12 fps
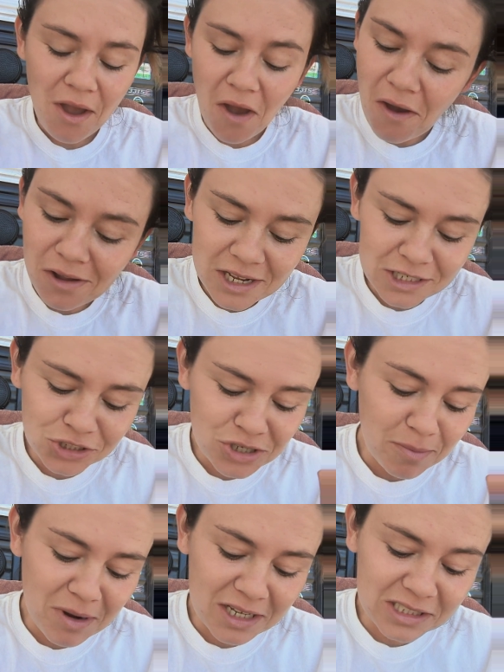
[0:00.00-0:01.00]
I'll hit you
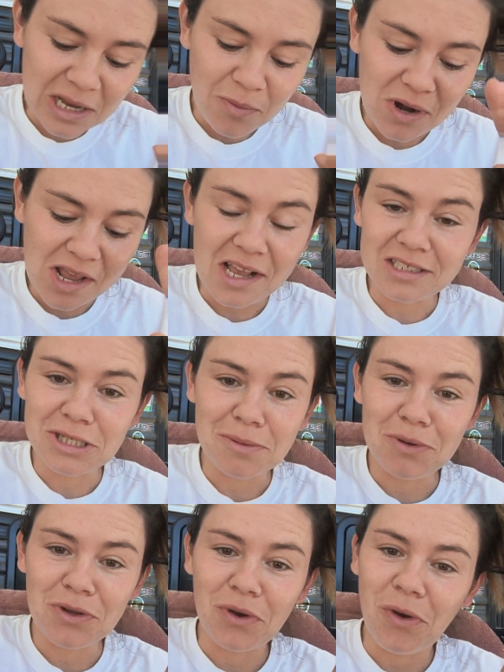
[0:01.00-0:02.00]
up next time when I got
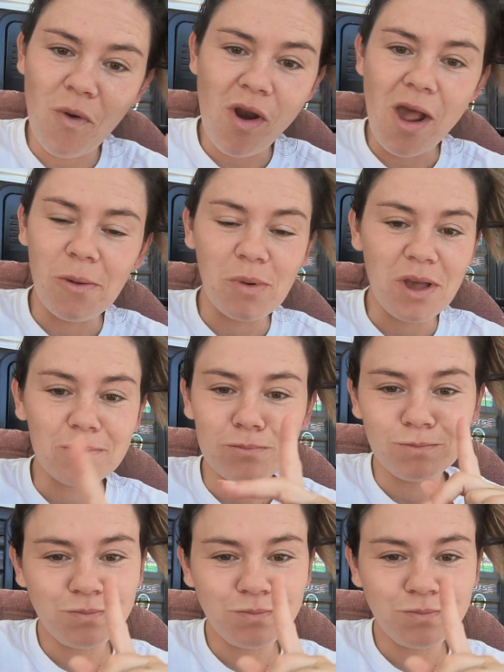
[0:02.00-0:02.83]
something new going on, but